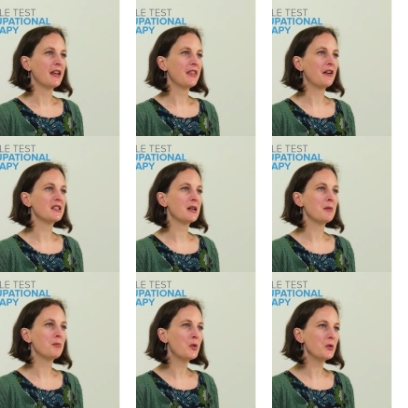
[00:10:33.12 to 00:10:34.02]
There are some
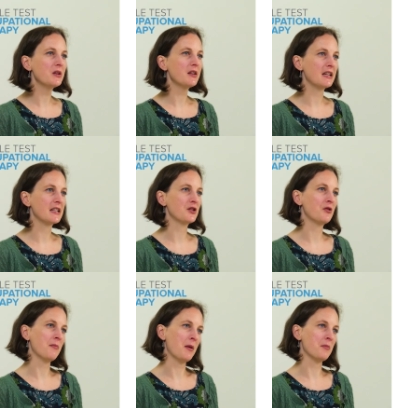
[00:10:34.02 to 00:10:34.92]
important things to
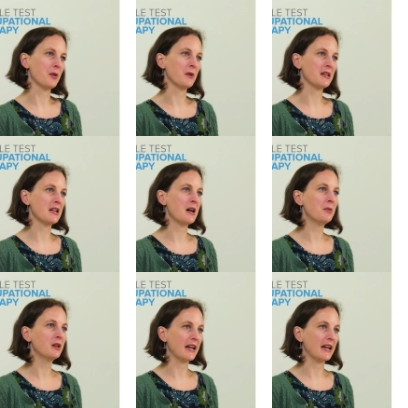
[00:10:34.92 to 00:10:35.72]
remember with sample